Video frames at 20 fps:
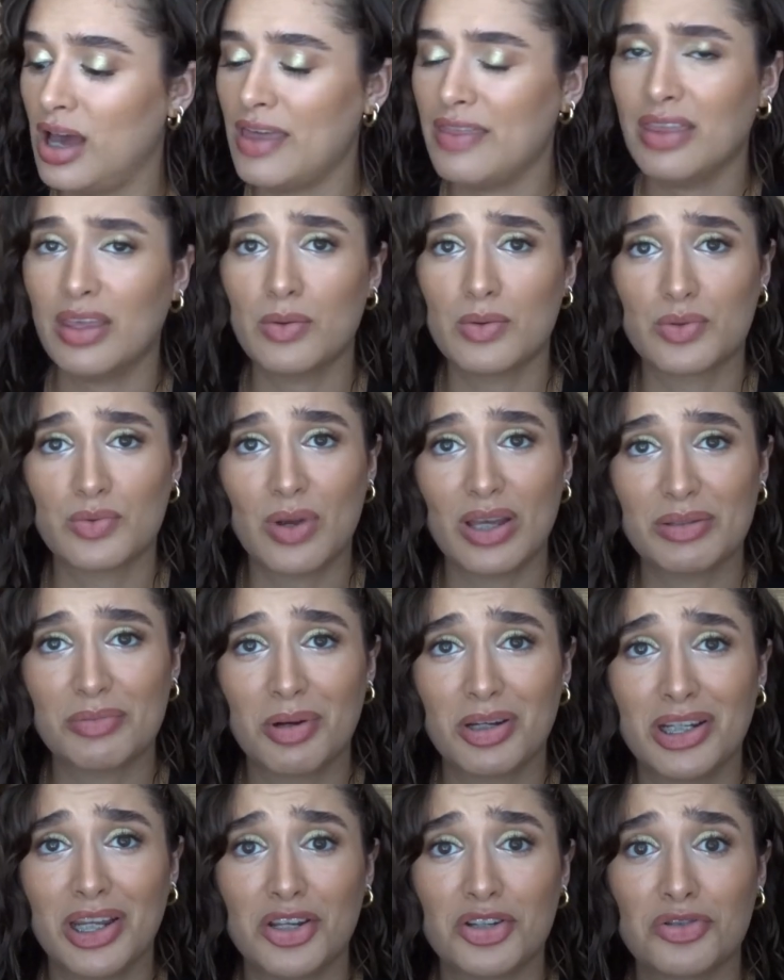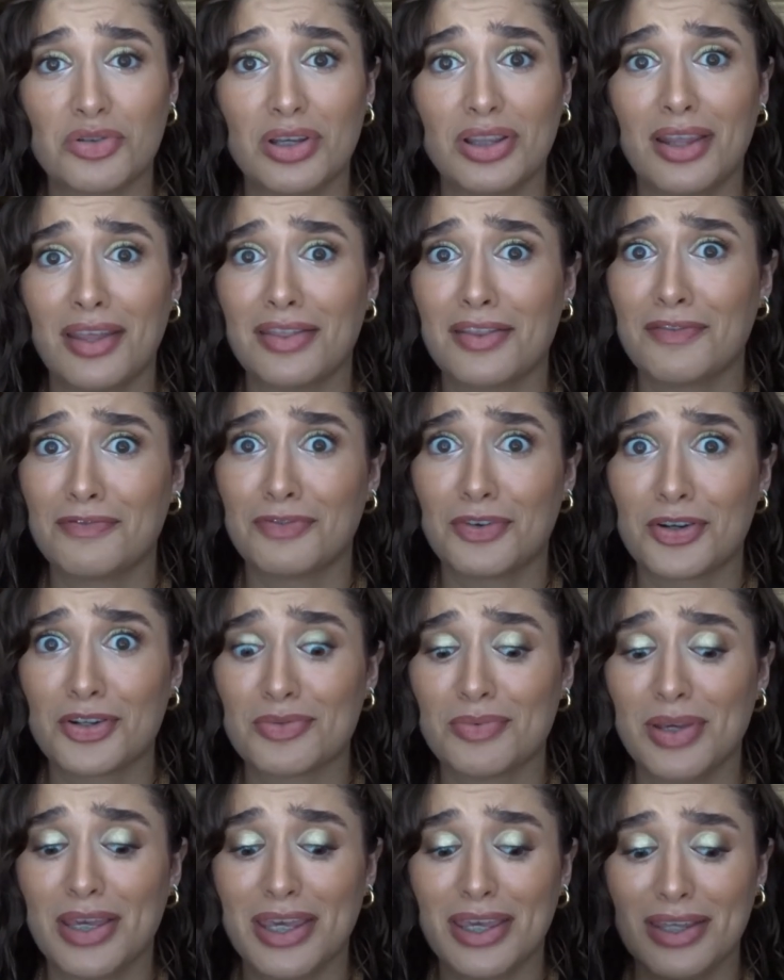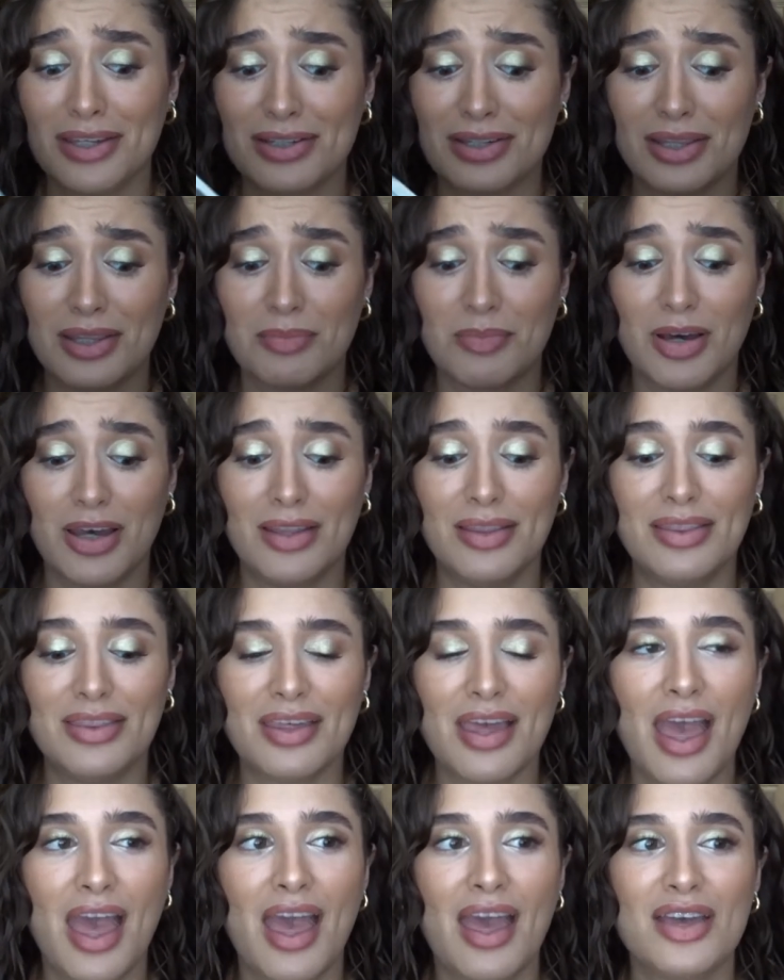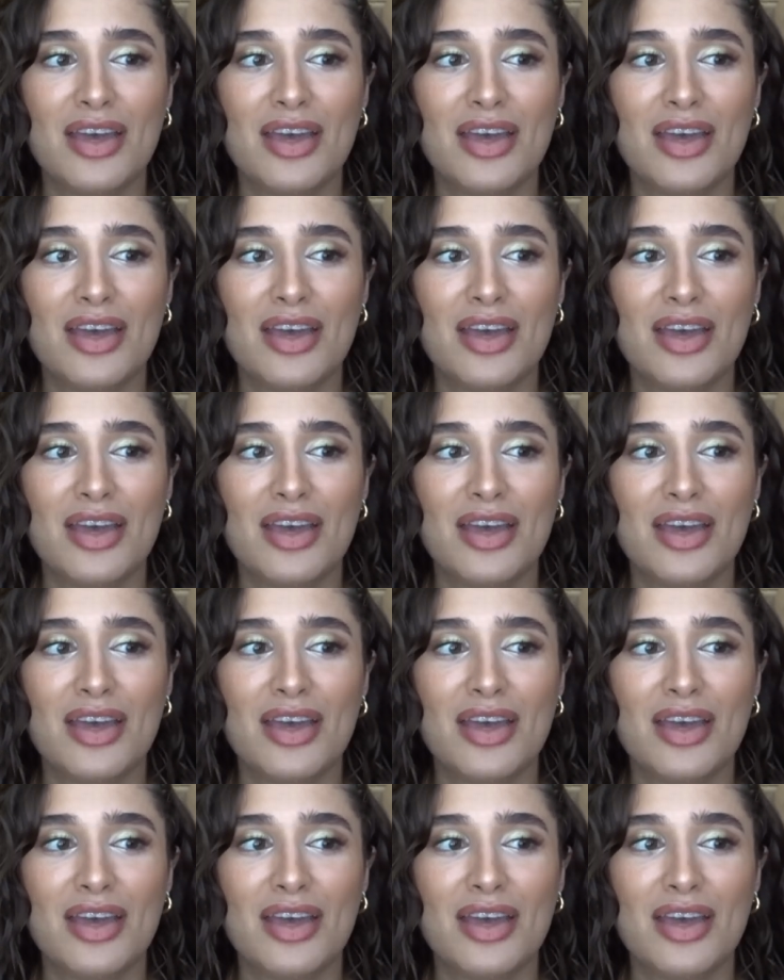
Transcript: I think it was Raspberry Tangerine like the first week into the month.